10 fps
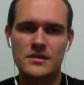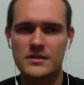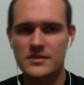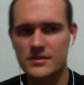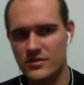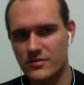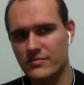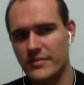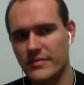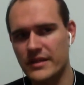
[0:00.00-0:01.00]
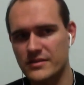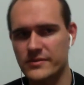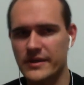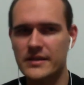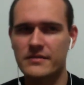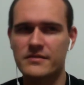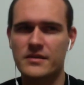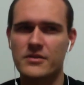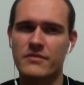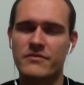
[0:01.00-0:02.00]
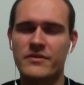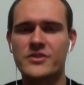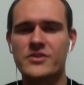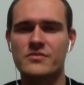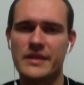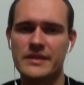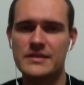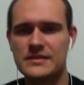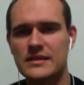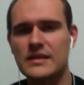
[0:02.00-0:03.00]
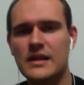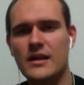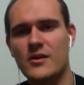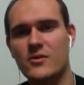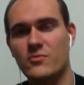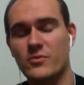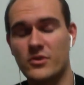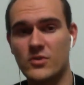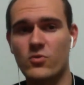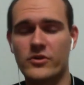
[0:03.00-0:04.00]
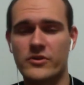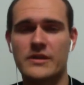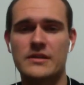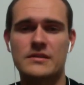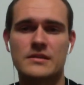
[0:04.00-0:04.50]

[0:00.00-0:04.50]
This is going to make us create a kind of a virtual base. We're going to work on it.